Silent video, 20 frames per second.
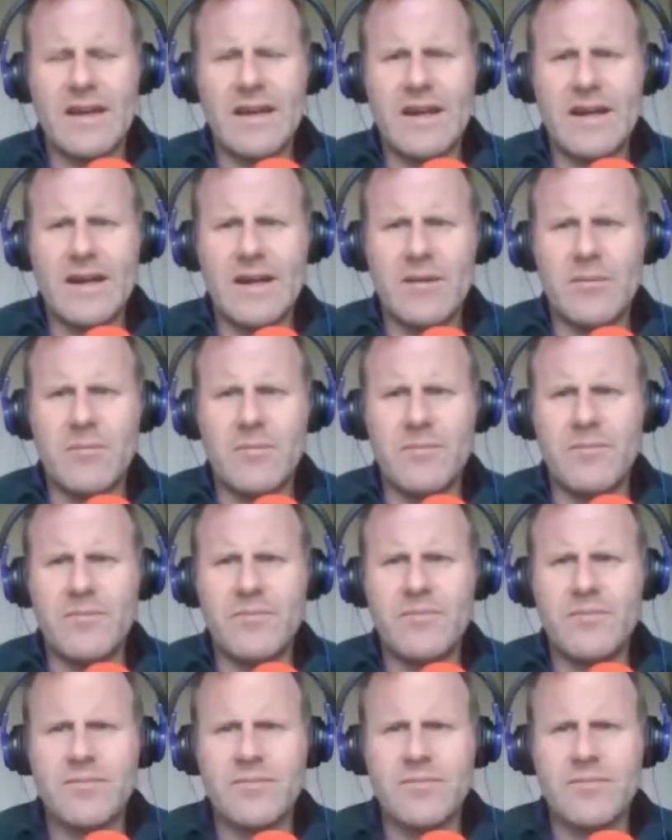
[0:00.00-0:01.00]

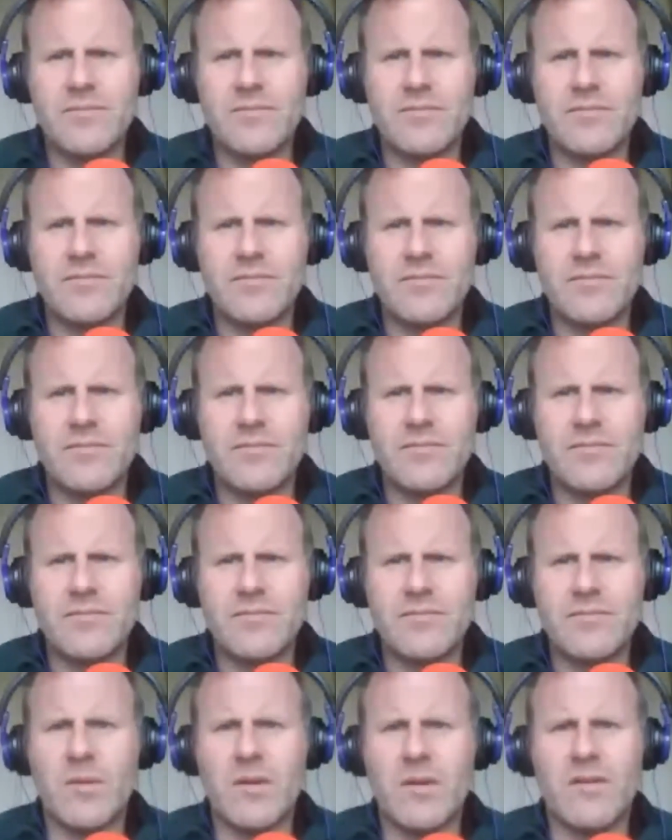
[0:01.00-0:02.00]
A
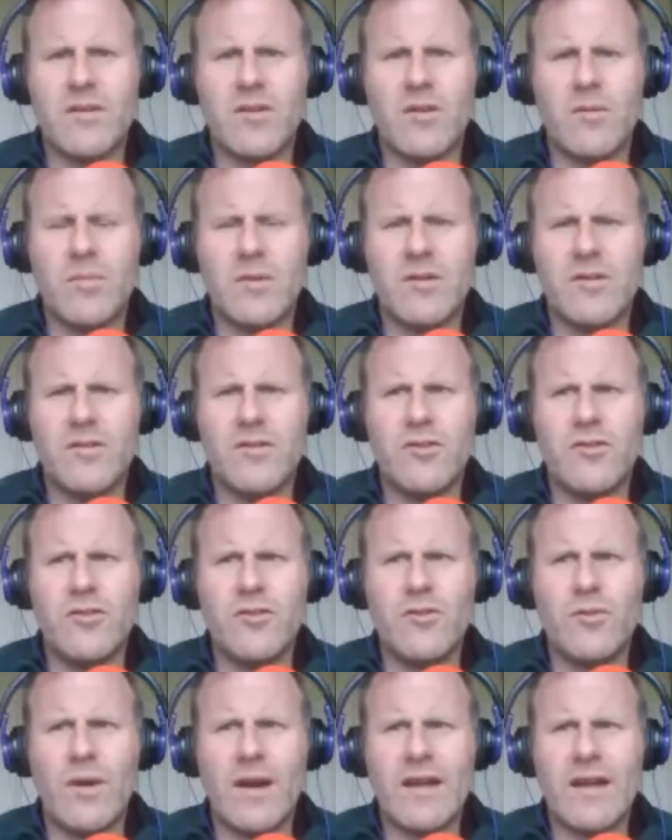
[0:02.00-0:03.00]
couple of
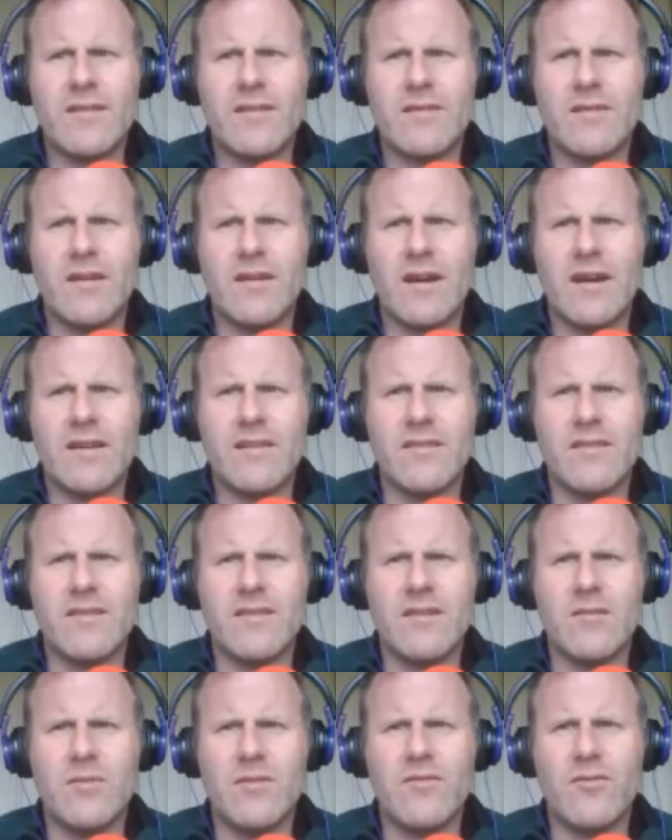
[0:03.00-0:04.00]
new acts that I hadn't
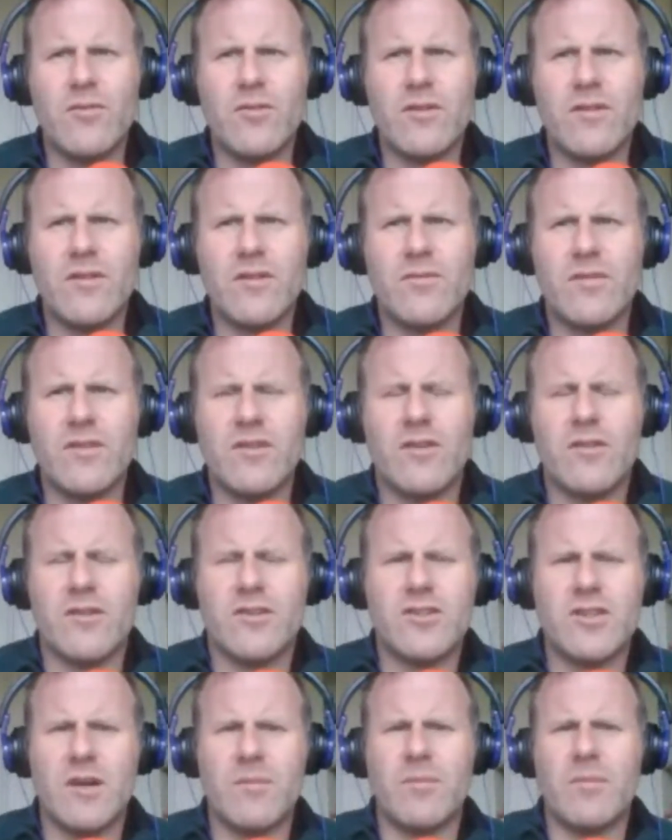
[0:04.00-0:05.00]
seen before. There's
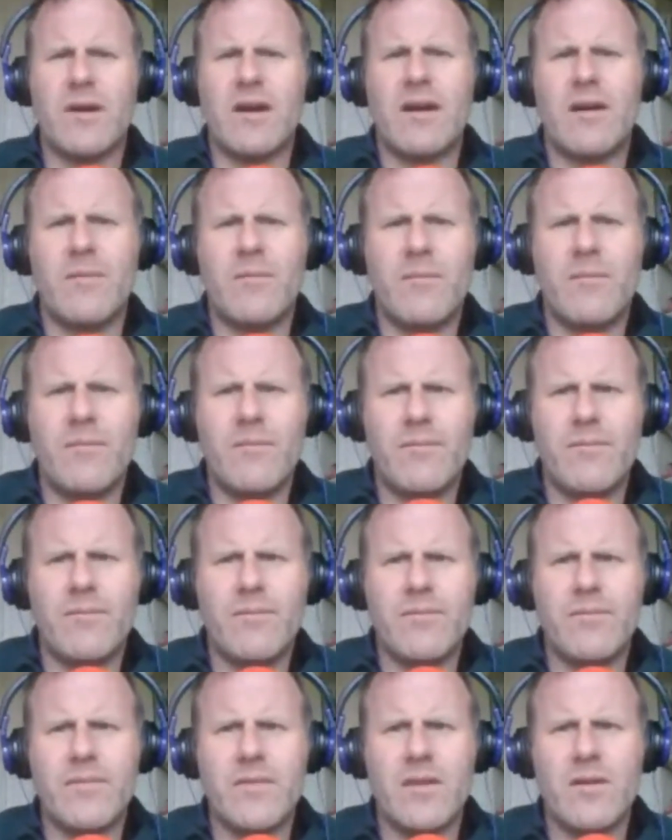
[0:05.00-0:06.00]
another chap.
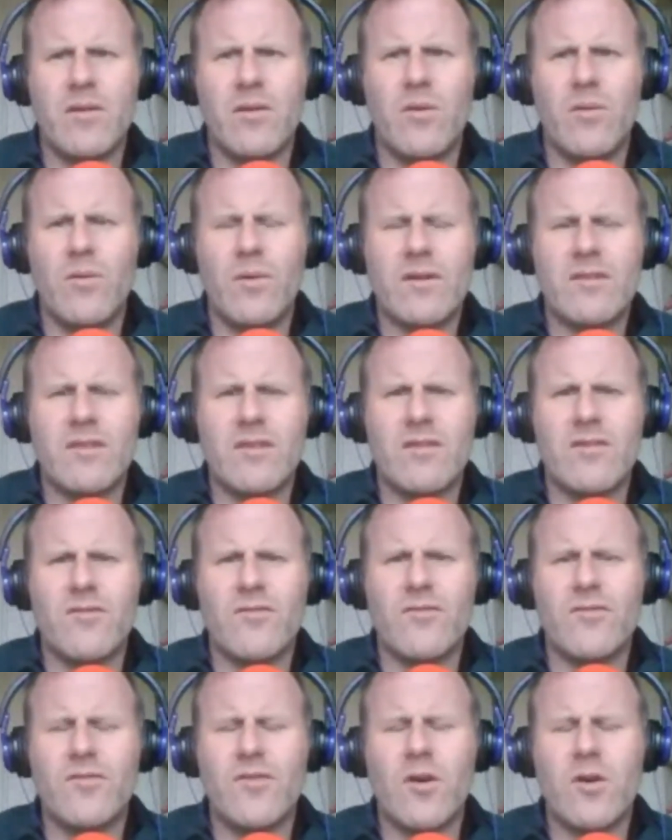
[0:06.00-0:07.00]
What's his
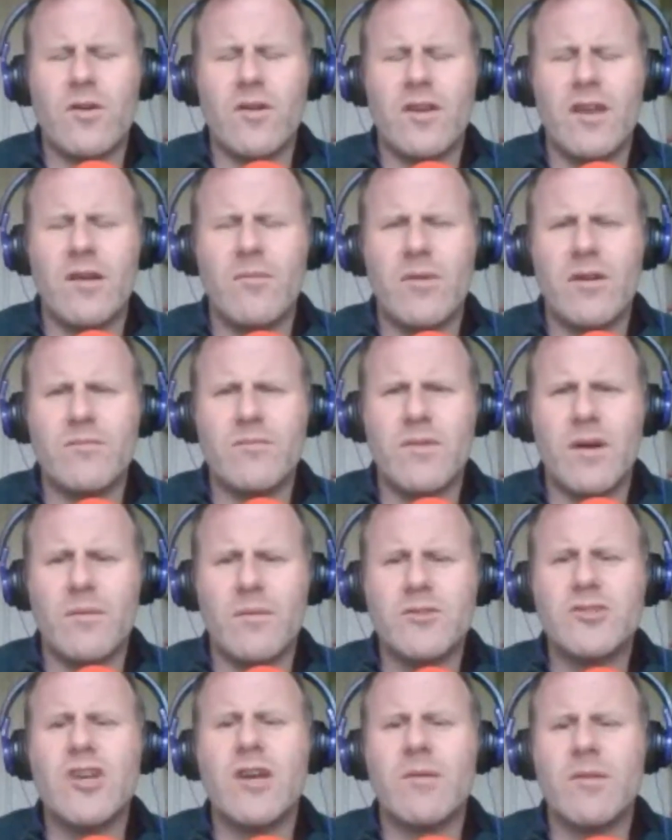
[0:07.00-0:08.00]
fucking name? I'm
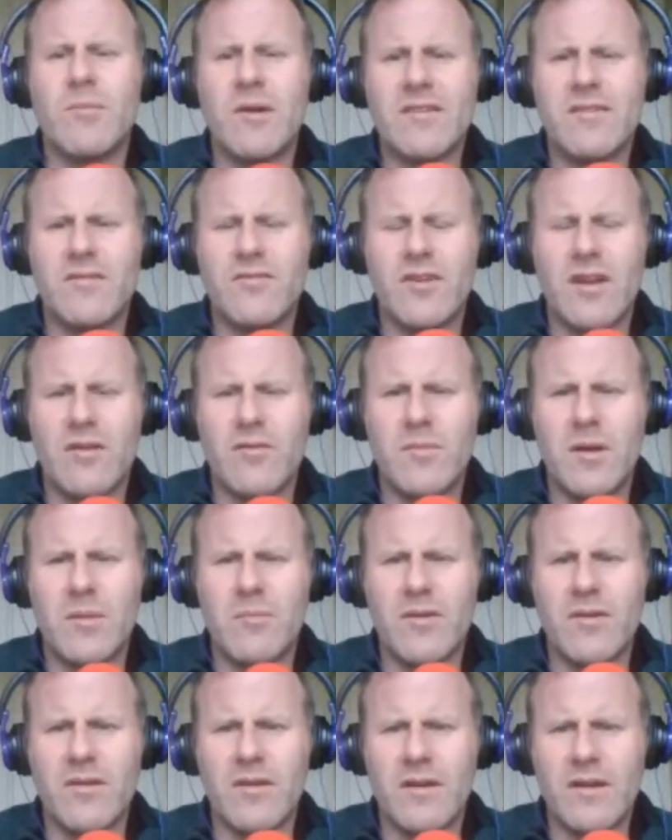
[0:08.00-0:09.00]
ashamed of myself for not
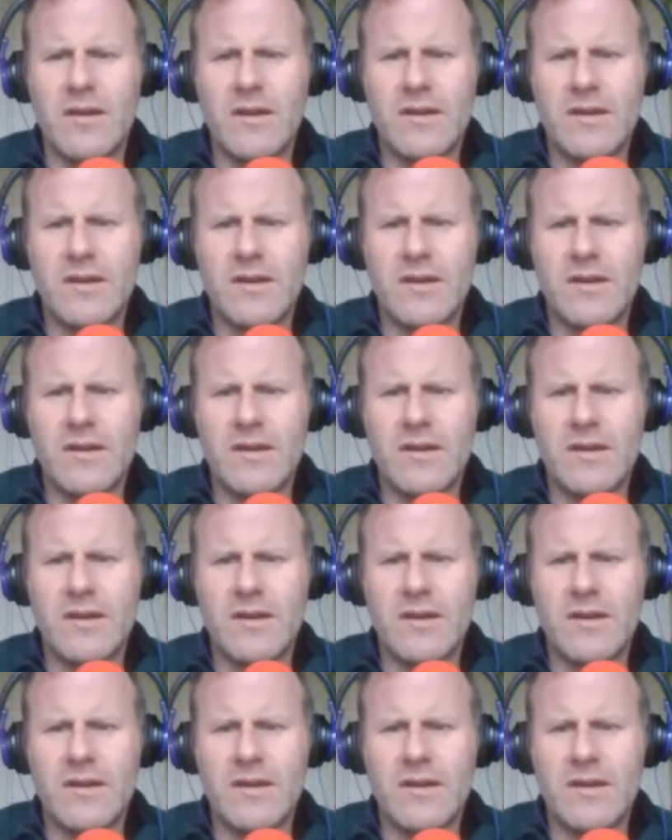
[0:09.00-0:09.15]
remembering.